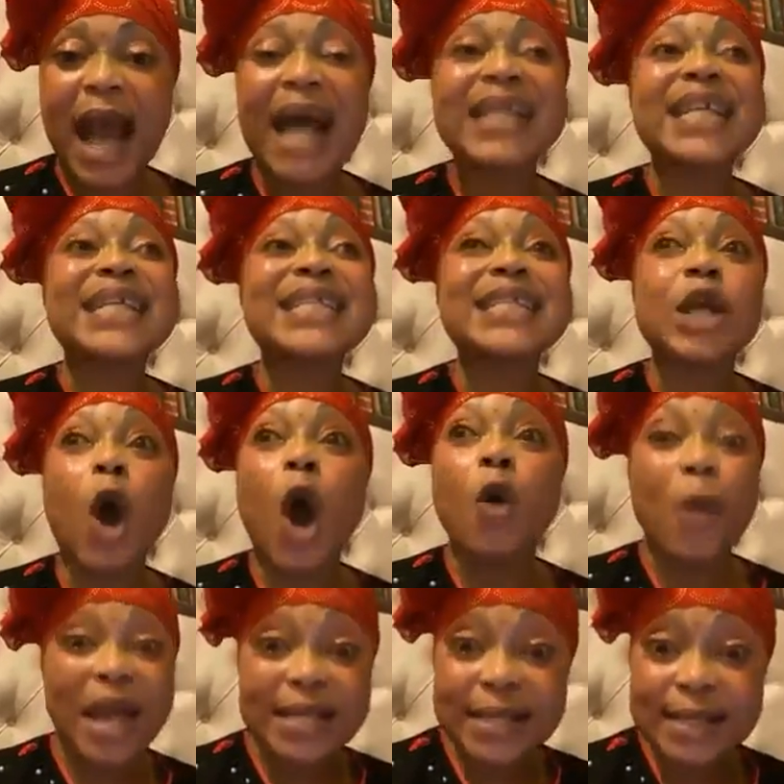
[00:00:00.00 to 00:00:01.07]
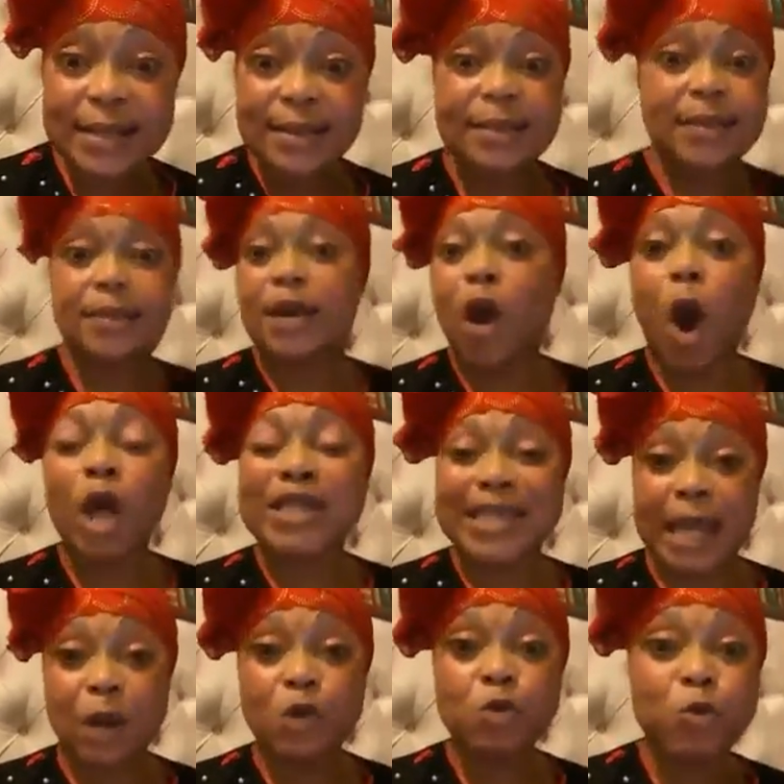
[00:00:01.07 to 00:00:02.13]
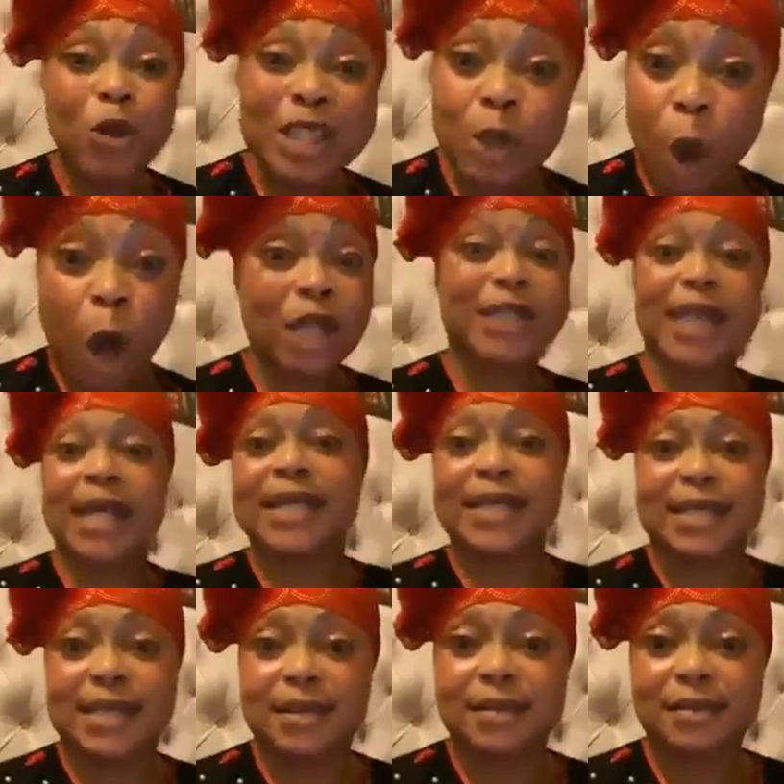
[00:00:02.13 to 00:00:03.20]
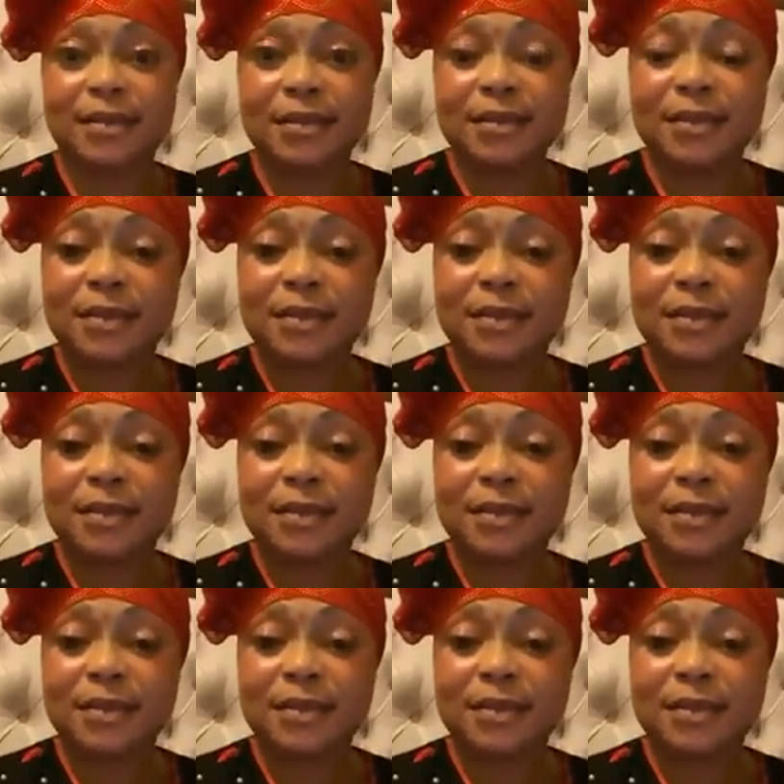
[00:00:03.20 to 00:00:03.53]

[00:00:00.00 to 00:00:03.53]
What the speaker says: And it's always urgent, with urgency.